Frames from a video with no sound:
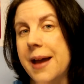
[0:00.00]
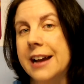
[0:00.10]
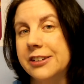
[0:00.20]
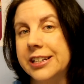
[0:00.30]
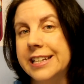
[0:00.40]

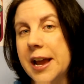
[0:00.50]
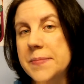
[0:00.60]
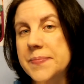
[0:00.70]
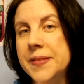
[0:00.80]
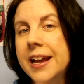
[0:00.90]
Patrick's
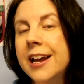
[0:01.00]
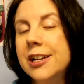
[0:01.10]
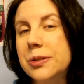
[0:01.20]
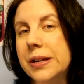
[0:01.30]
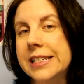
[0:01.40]
Day?
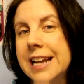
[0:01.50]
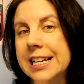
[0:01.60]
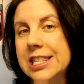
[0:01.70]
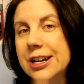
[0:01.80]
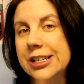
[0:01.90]
Join us
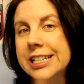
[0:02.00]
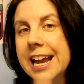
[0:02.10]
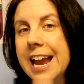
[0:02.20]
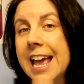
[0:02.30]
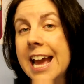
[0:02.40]
next
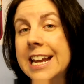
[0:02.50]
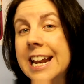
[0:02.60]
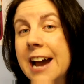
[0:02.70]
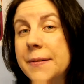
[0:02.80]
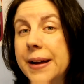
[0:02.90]
Thursday and I
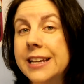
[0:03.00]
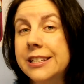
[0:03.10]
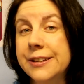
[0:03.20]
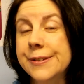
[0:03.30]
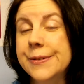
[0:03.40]
cannot wait
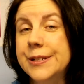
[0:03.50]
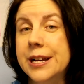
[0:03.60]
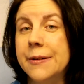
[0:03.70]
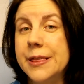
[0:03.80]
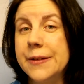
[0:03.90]
to
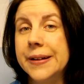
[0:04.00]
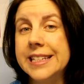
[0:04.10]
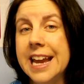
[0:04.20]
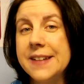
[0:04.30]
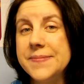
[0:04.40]
share with you
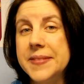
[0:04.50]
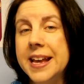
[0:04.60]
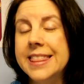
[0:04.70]
once again.